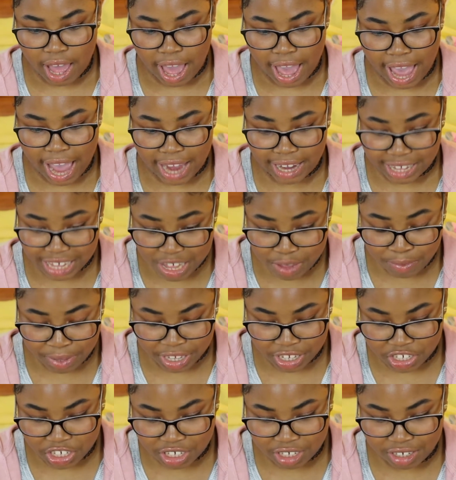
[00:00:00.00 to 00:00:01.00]
Add
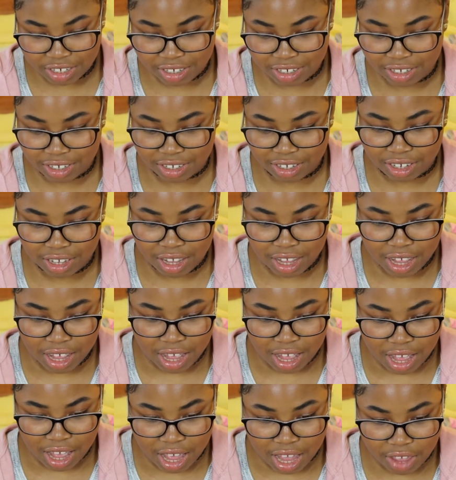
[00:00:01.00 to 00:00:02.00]
image,
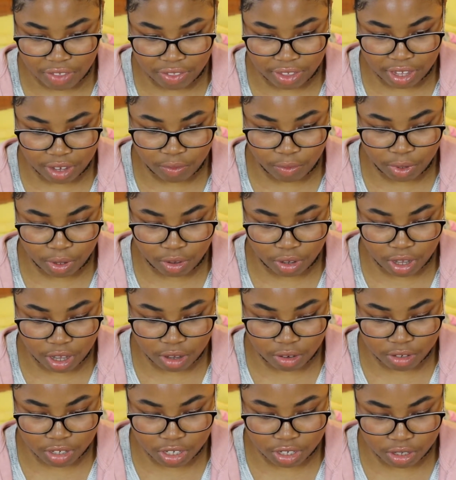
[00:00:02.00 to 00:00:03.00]
and then we'll
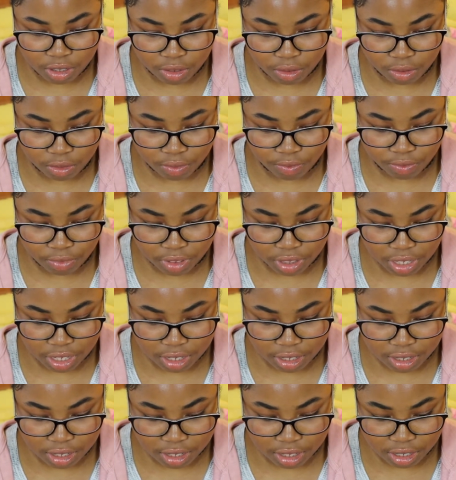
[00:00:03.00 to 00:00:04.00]
go to,
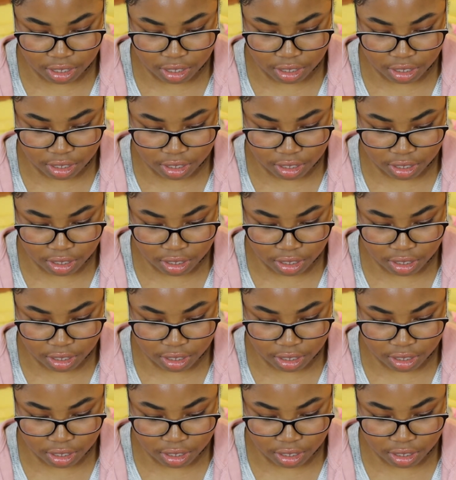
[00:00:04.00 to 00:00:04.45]
let's see.